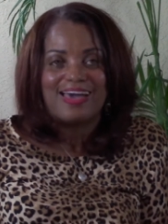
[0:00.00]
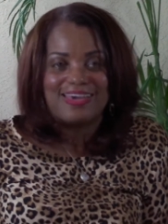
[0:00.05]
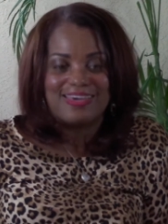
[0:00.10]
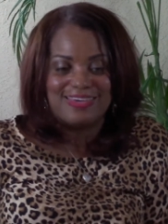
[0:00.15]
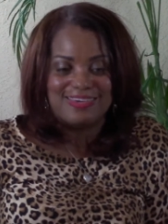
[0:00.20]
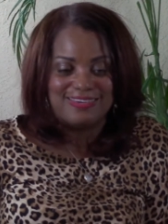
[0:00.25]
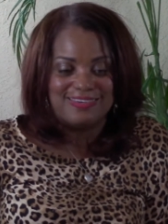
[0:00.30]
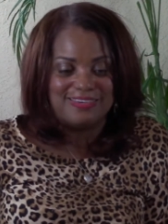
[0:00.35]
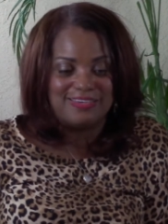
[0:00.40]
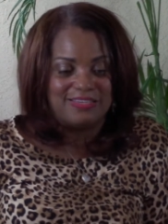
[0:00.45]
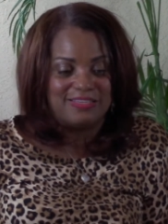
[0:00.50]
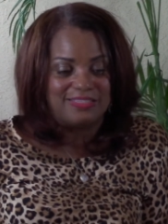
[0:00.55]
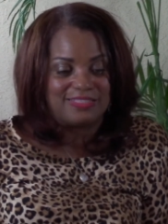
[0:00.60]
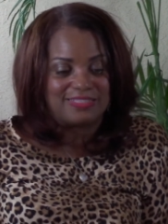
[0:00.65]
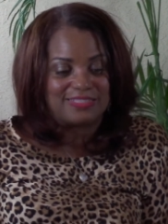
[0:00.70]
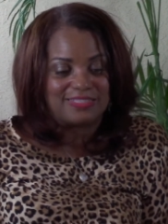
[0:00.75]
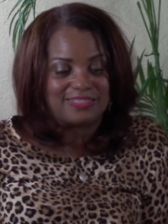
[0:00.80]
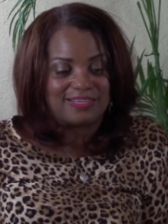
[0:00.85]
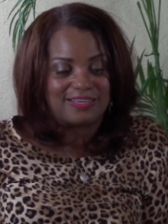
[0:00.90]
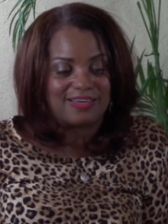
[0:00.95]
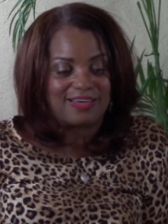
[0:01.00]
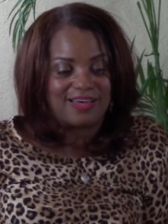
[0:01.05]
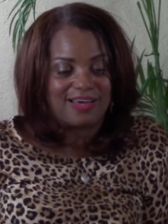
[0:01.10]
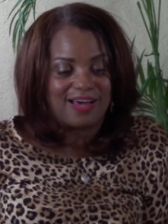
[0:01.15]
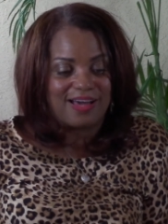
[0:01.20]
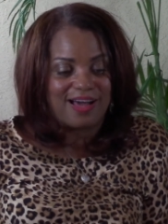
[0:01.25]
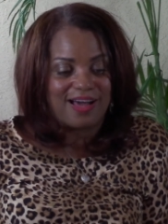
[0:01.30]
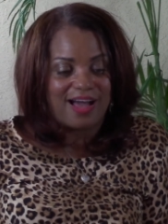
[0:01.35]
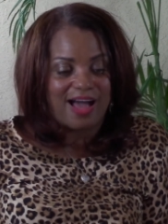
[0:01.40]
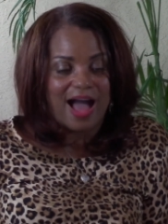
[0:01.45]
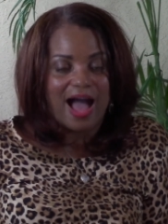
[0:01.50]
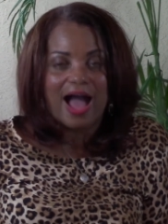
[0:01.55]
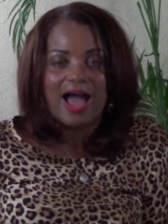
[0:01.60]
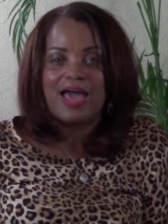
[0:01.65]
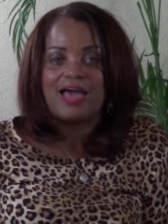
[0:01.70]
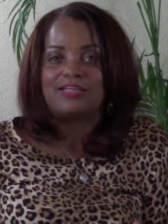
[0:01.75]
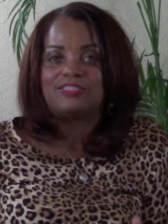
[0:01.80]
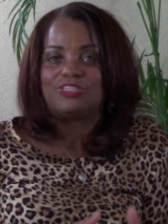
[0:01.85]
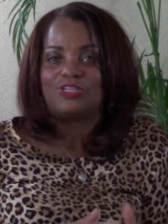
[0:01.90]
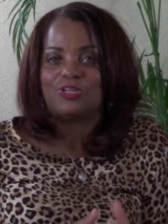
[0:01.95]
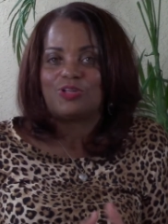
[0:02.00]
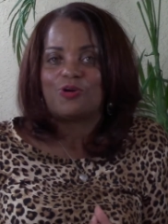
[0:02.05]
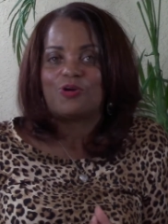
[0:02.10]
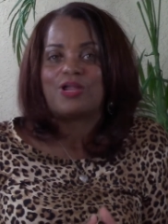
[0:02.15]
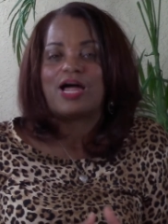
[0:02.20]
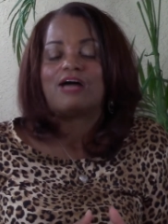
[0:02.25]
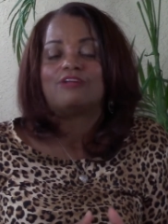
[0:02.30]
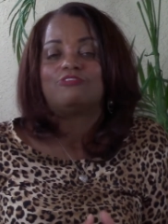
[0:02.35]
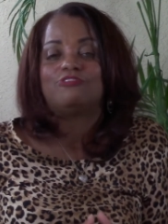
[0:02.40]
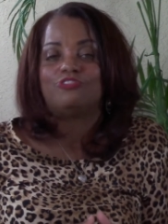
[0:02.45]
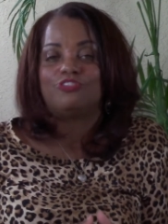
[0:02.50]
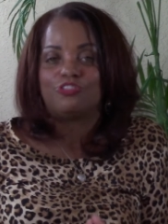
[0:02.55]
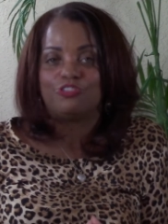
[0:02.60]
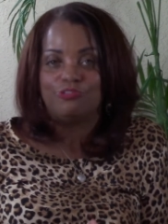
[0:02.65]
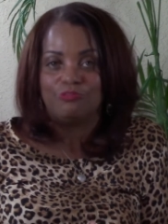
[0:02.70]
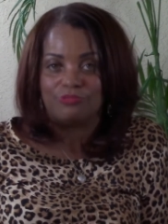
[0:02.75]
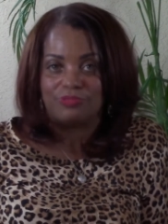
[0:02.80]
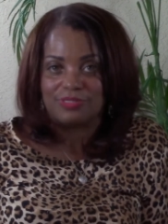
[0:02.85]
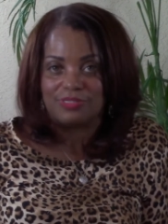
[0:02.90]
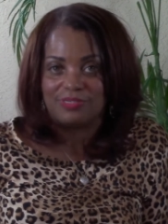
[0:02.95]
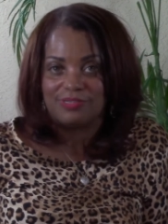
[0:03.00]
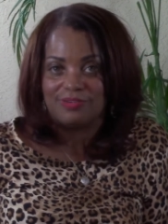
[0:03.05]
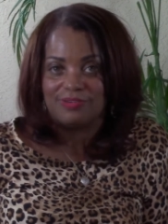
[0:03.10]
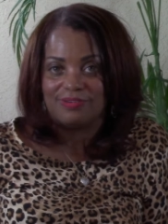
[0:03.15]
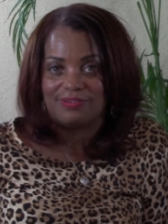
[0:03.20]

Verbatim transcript: is I had to learn how to juice.